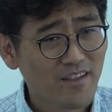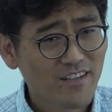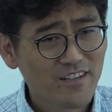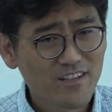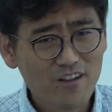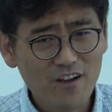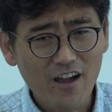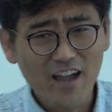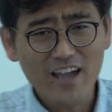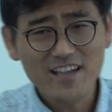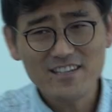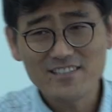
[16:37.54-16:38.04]
You
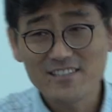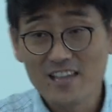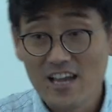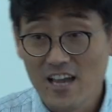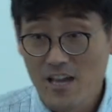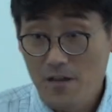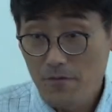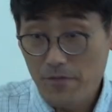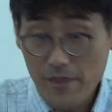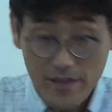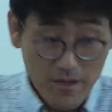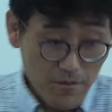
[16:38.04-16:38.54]
know, as
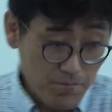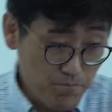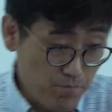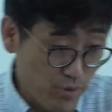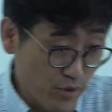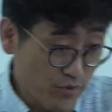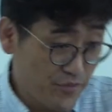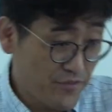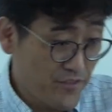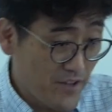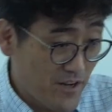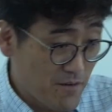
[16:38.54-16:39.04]
they
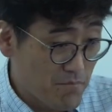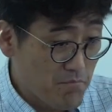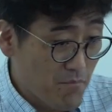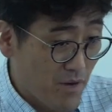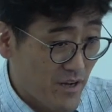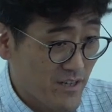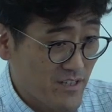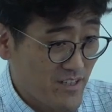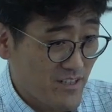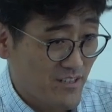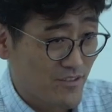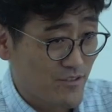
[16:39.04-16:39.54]
put their
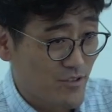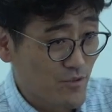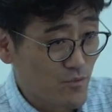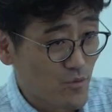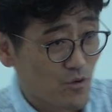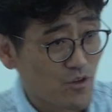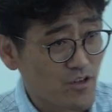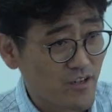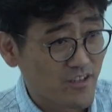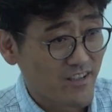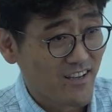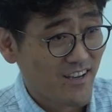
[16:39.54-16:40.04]
money to
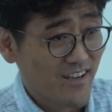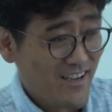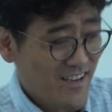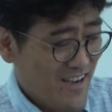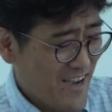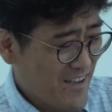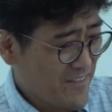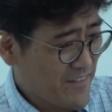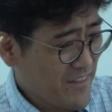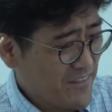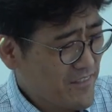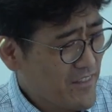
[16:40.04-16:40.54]
work,
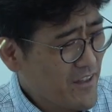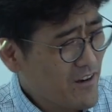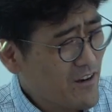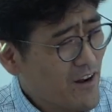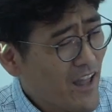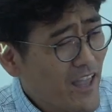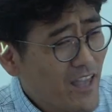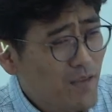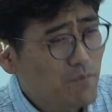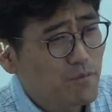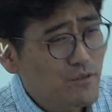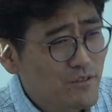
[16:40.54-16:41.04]
uh, they're
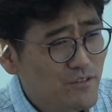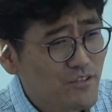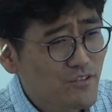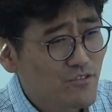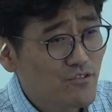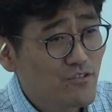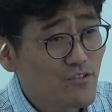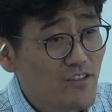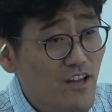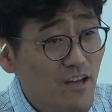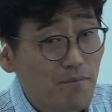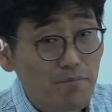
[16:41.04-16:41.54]
able to
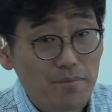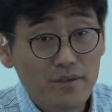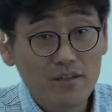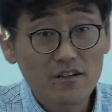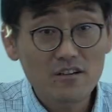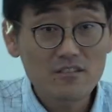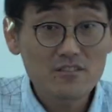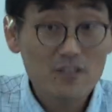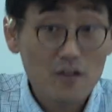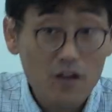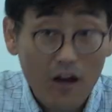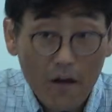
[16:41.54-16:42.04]
do that
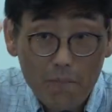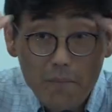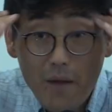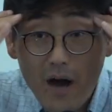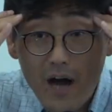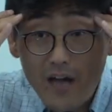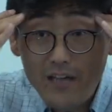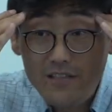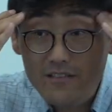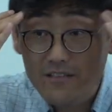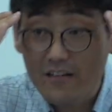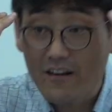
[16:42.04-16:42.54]
because their
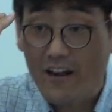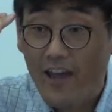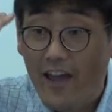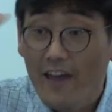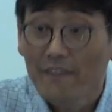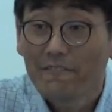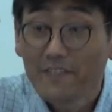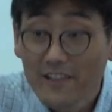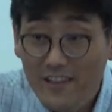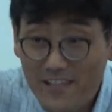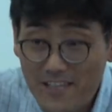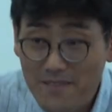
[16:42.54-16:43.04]
minds are
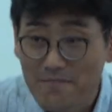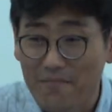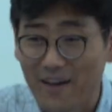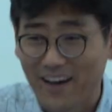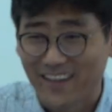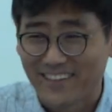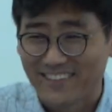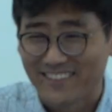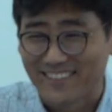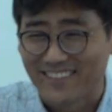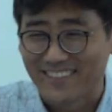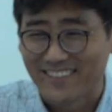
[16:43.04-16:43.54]
heavenly
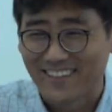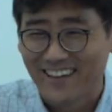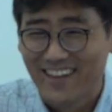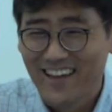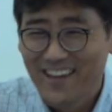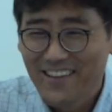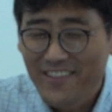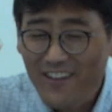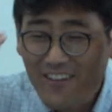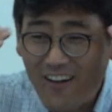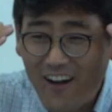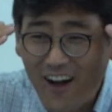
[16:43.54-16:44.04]
minded.
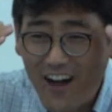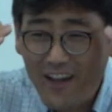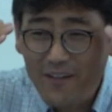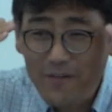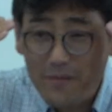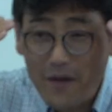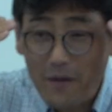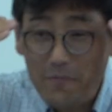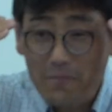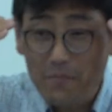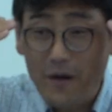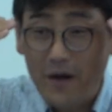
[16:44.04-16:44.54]
They're uh,
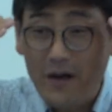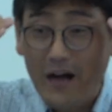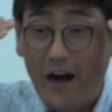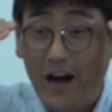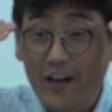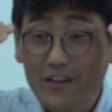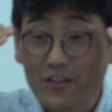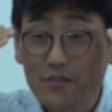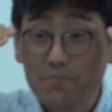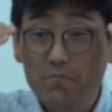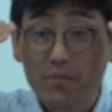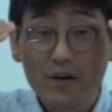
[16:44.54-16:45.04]

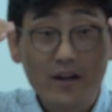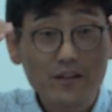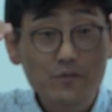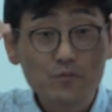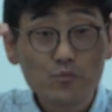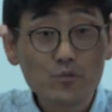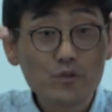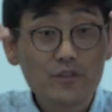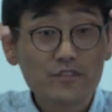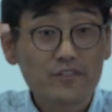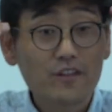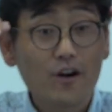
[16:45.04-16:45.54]

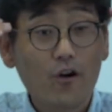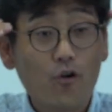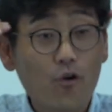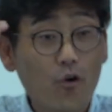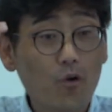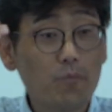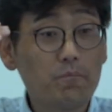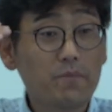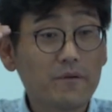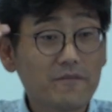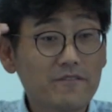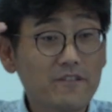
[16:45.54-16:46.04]
occupied with the
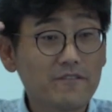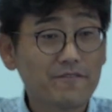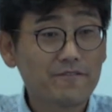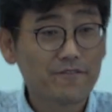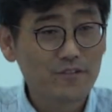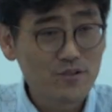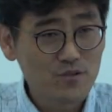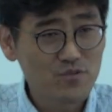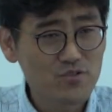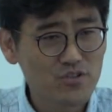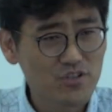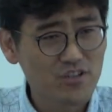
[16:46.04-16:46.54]
hope of the
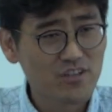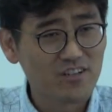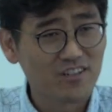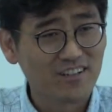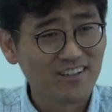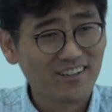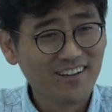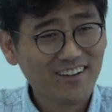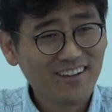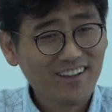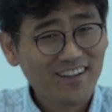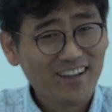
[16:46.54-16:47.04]

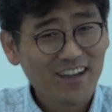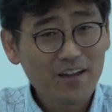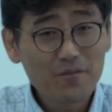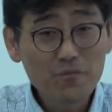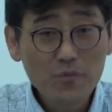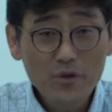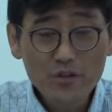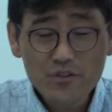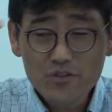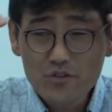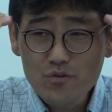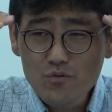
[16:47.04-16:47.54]
future.
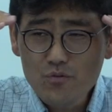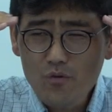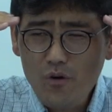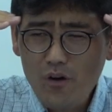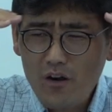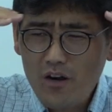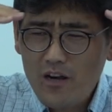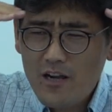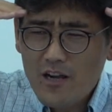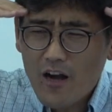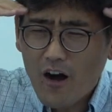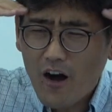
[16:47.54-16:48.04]
And when you
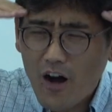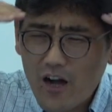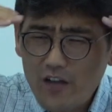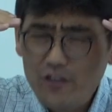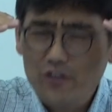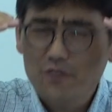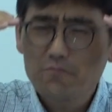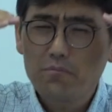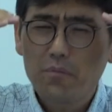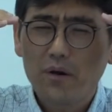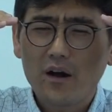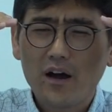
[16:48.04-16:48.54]
are
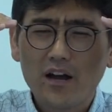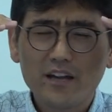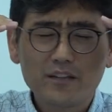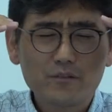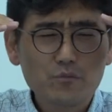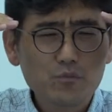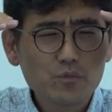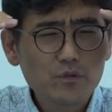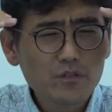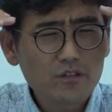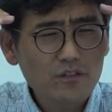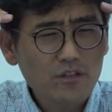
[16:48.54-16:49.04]
occupied
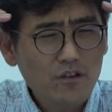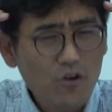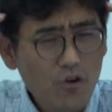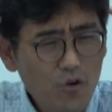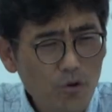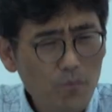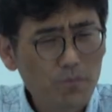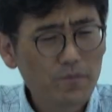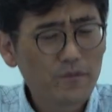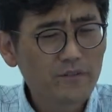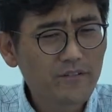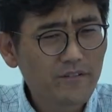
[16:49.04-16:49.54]
with the
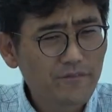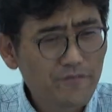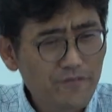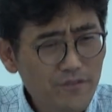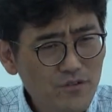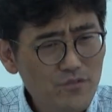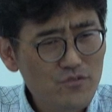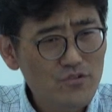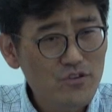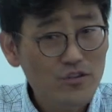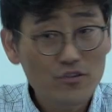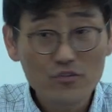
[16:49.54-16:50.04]
hope of the
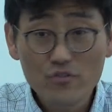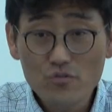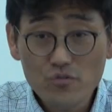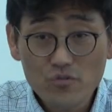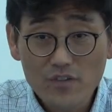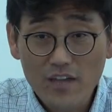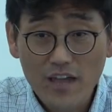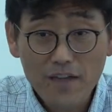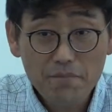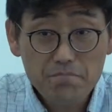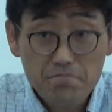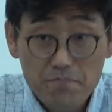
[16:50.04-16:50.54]
future, you
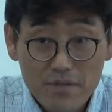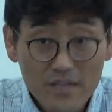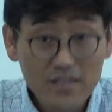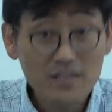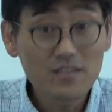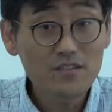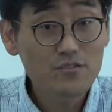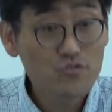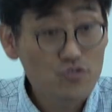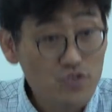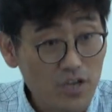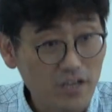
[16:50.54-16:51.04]
can
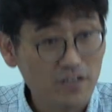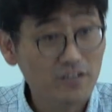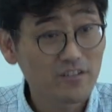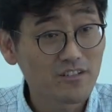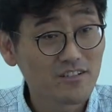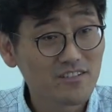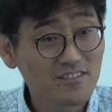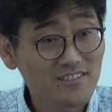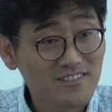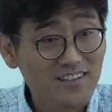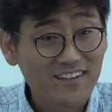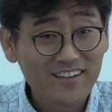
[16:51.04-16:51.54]
be
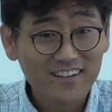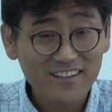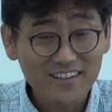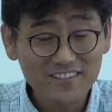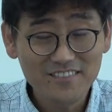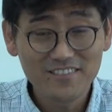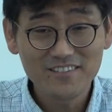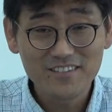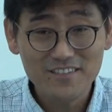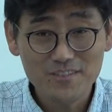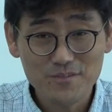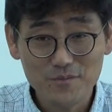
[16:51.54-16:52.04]
generous
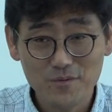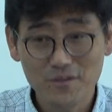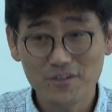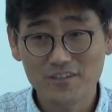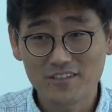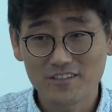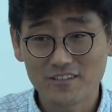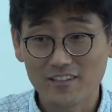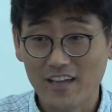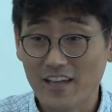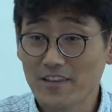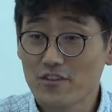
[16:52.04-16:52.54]
in this
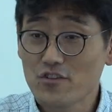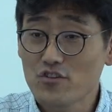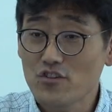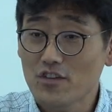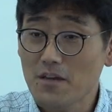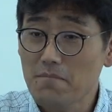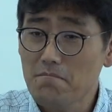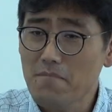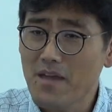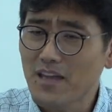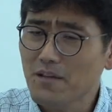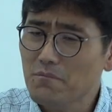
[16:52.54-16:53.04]
world and you
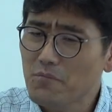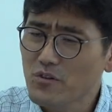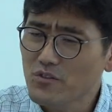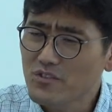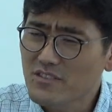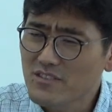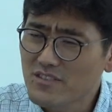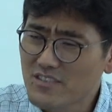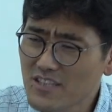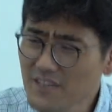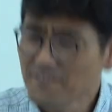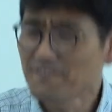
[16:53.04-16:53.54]
can make
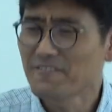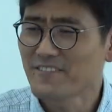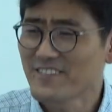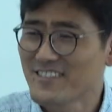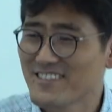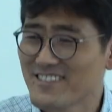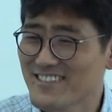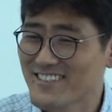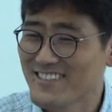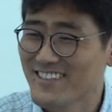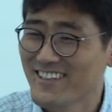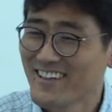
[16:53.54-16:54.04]
most
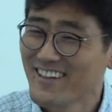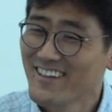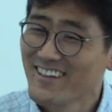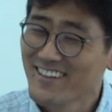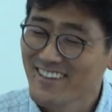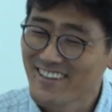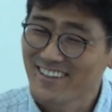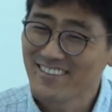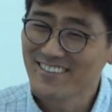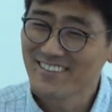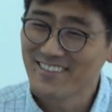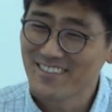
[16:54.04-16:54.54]
difference
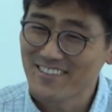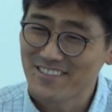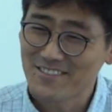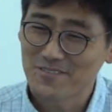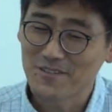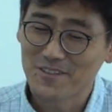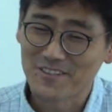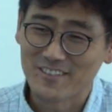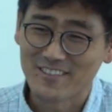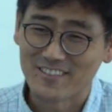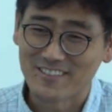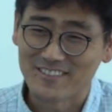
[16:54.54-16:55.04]
in this
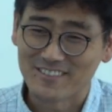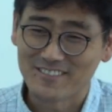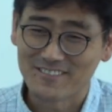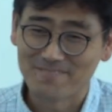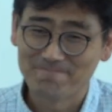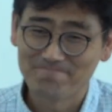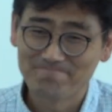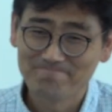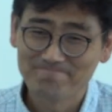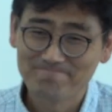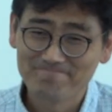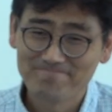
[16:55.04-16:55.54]
world
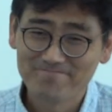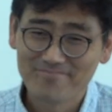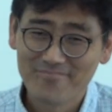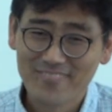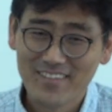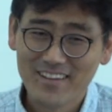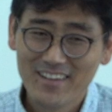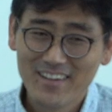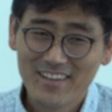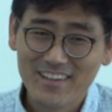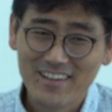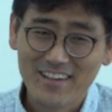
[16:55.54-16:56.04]

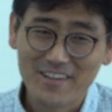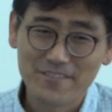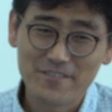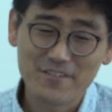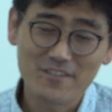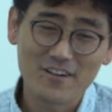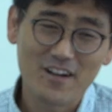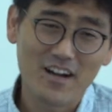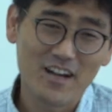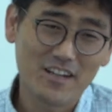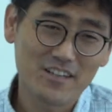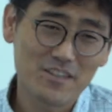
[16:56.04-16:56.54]
if
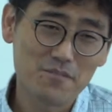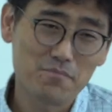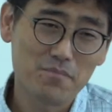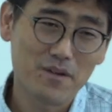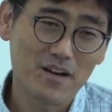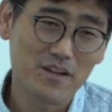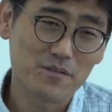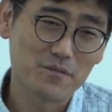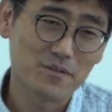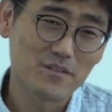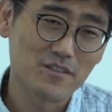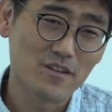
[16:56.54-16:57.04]
you're
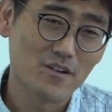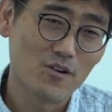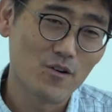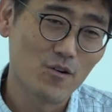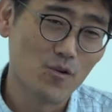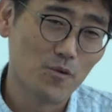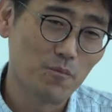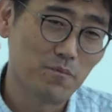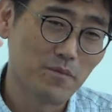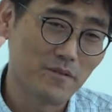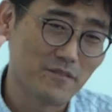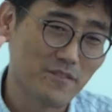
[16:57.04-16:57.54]
occupied with the
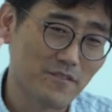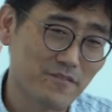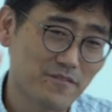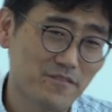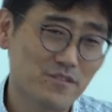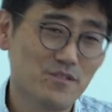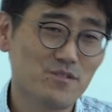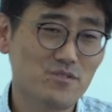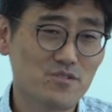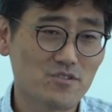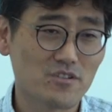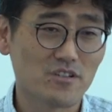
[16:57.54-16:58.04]
hope of the
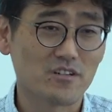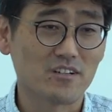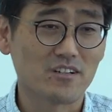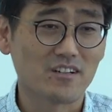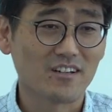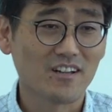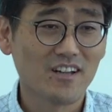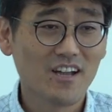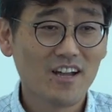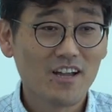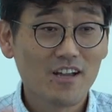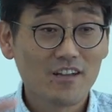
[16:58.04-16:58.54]

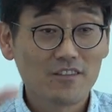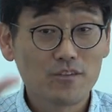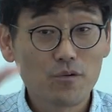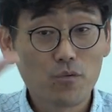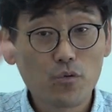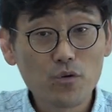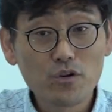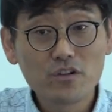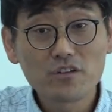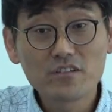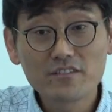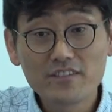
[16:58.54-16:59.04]
future, the
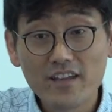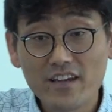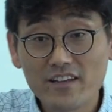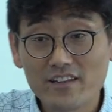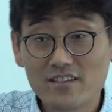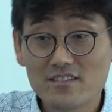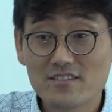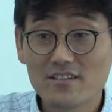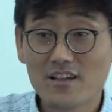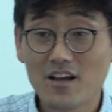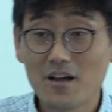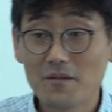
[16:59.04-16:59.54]
world that
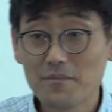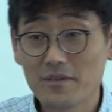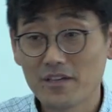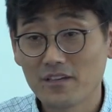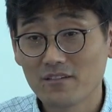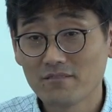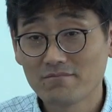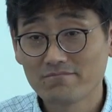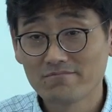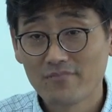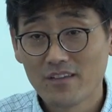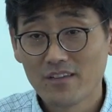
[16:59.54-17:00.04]
is
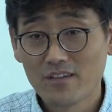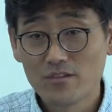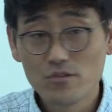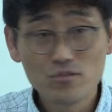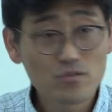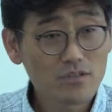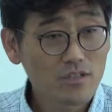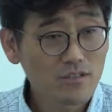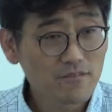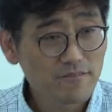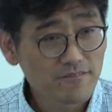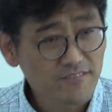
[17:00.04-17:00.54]
coming,
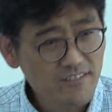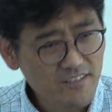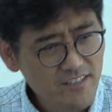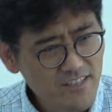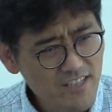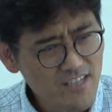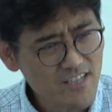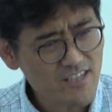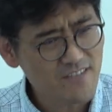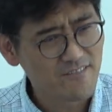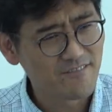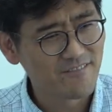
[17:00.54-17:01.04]
you can
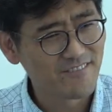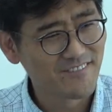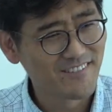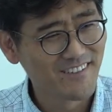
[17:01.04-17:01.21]
forgive.